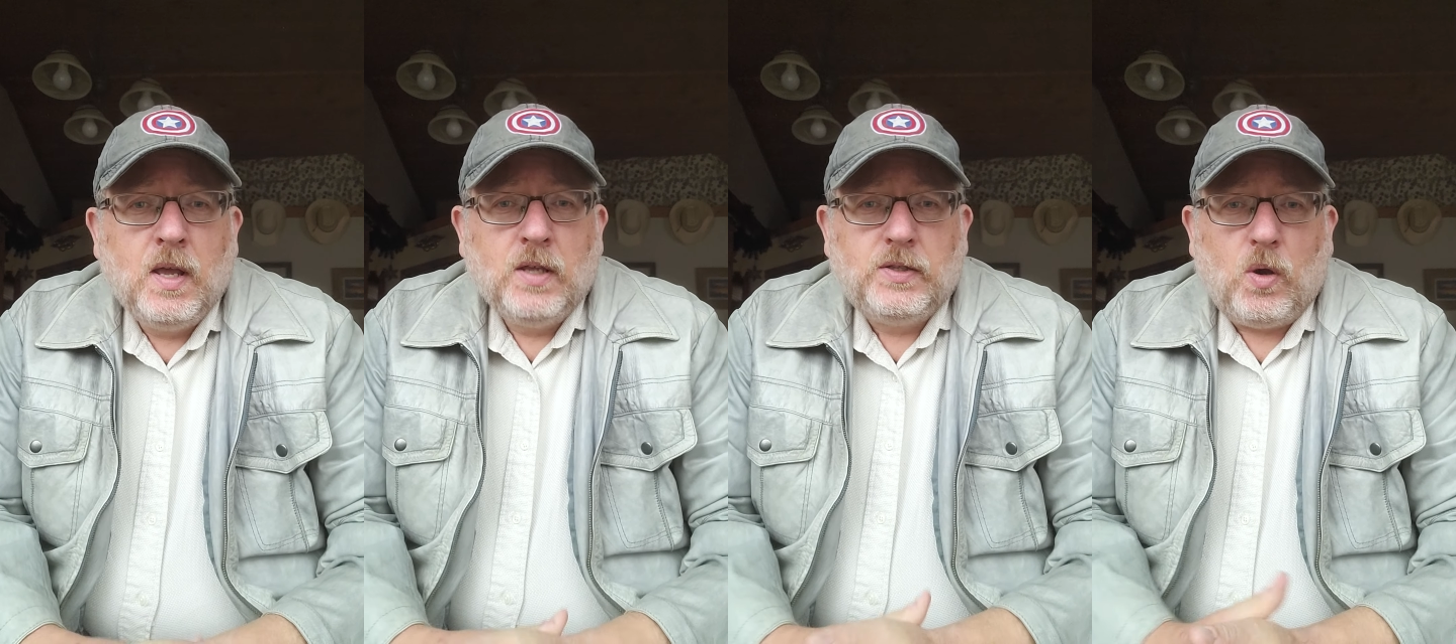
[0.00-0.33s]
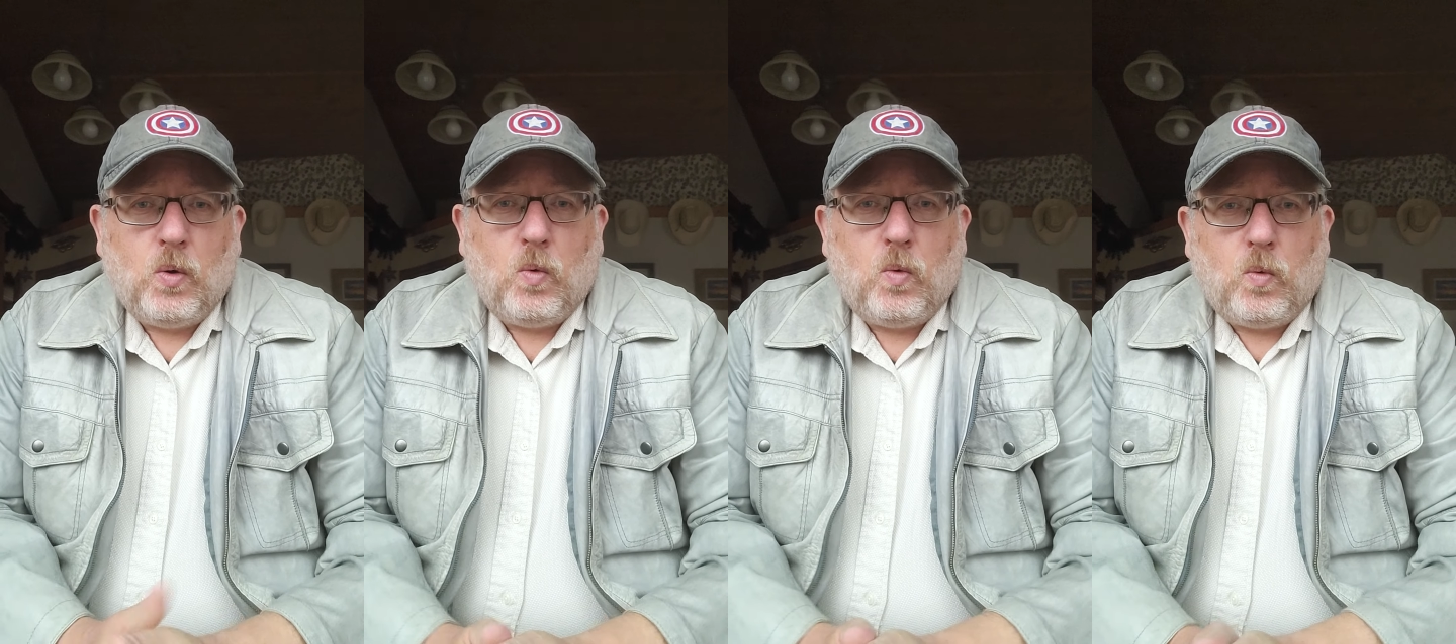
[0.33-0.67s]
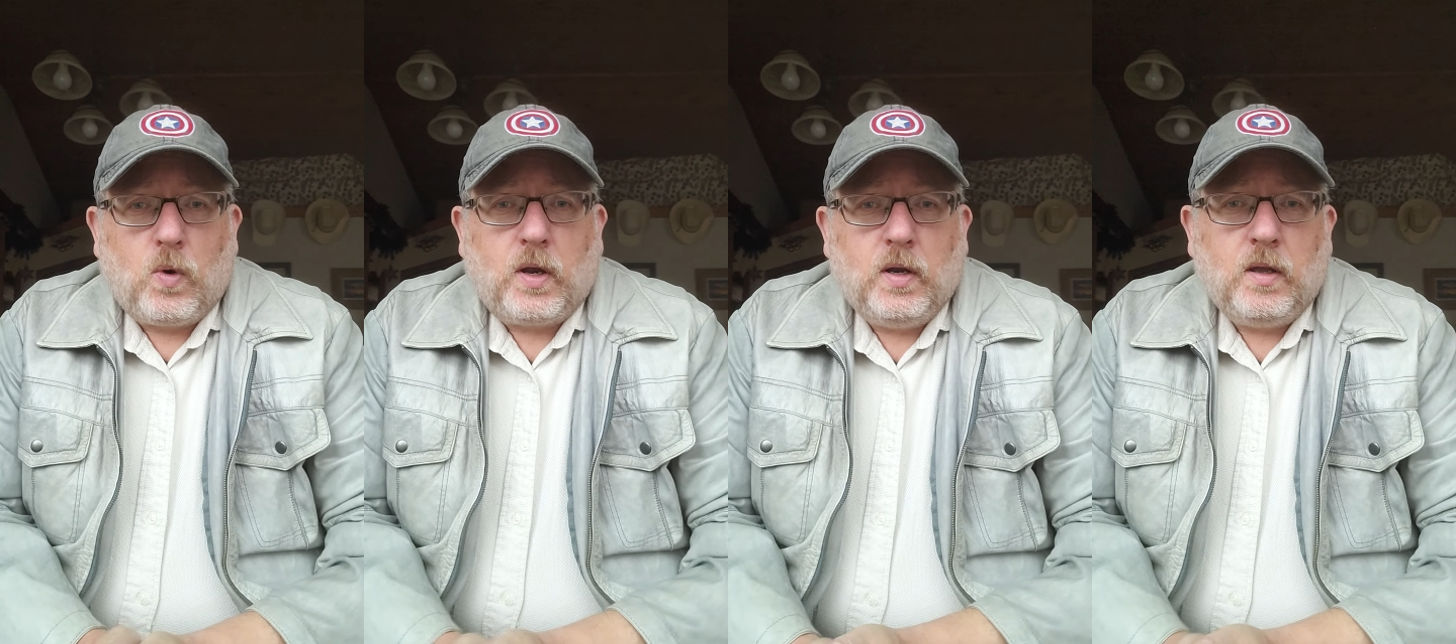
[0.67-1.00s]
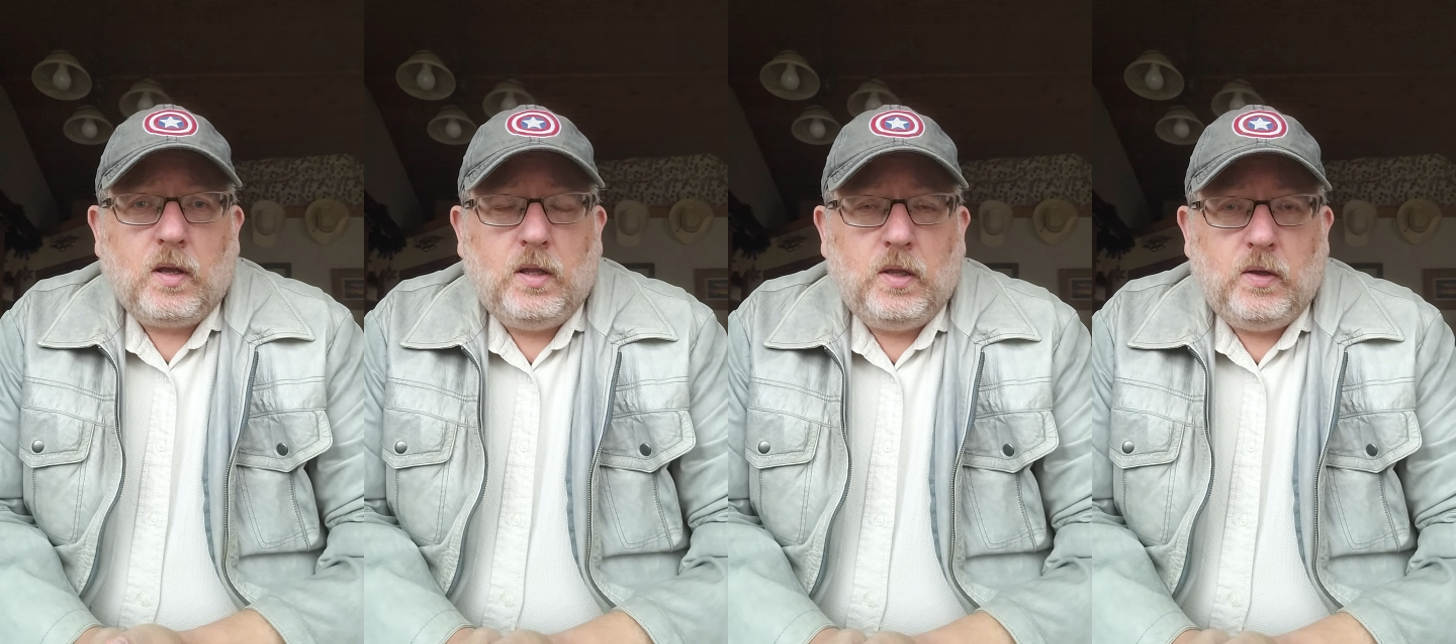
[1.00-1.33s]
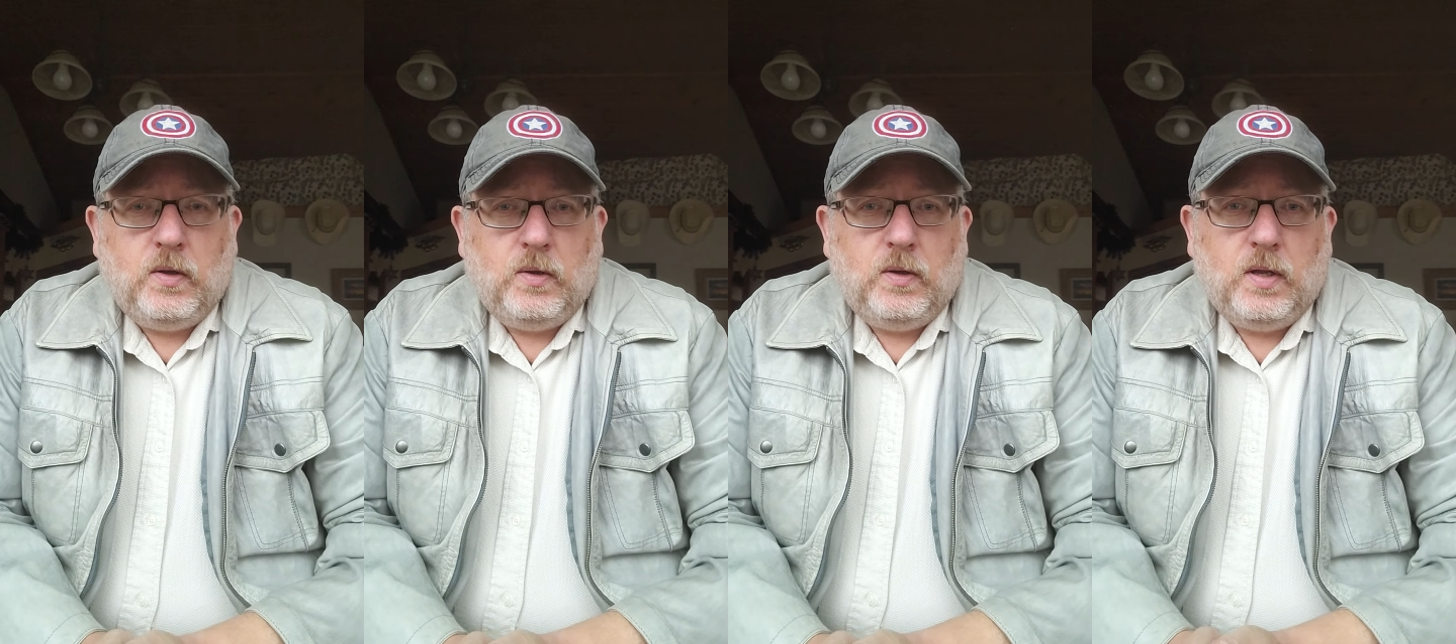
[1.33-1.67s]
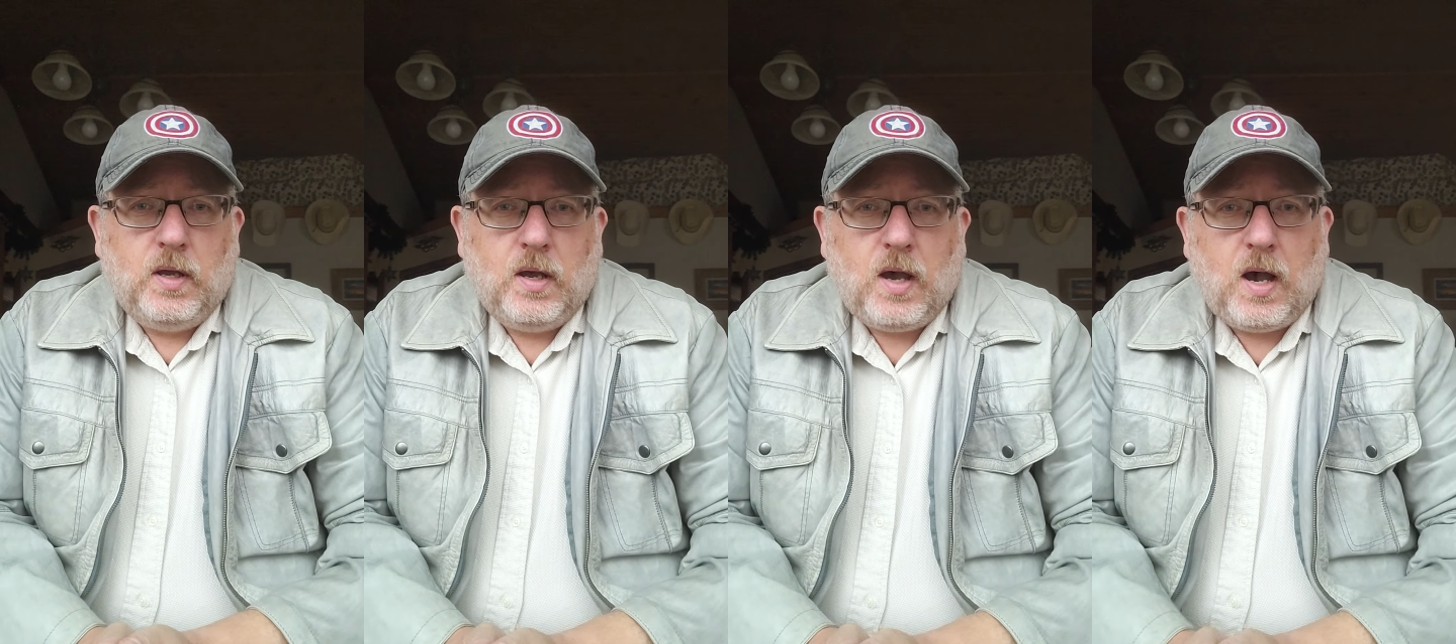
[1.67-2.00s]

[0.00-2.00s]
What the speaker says: So we're going to include